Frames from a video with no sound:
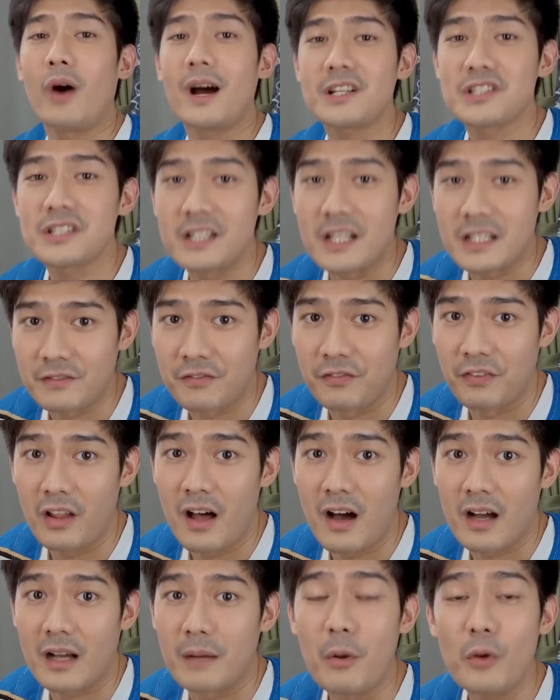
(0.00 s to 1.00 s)
watch this
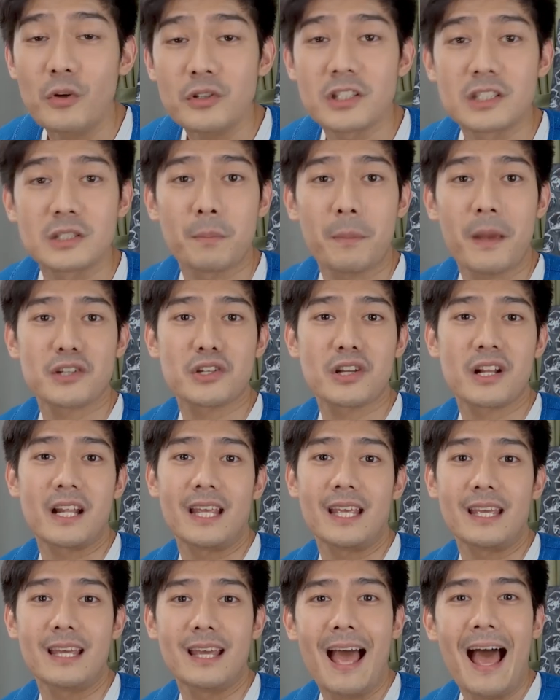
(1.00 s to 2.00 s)
vlog. Most
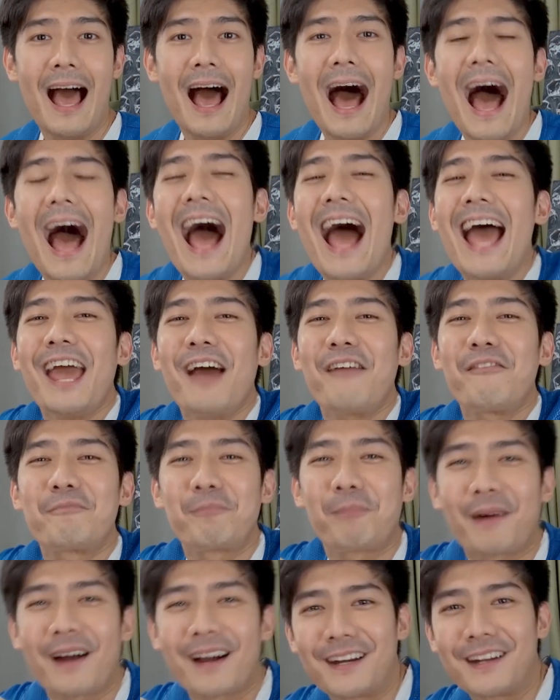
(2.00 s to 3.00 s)
especially, I
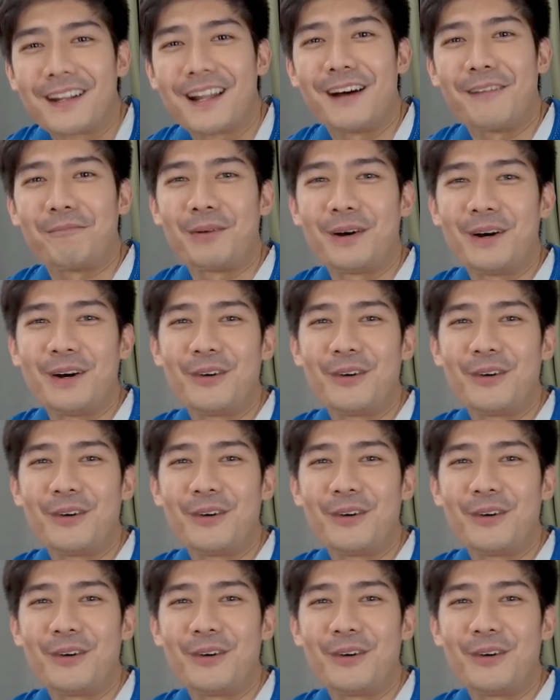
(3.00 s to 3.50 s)
have partnered up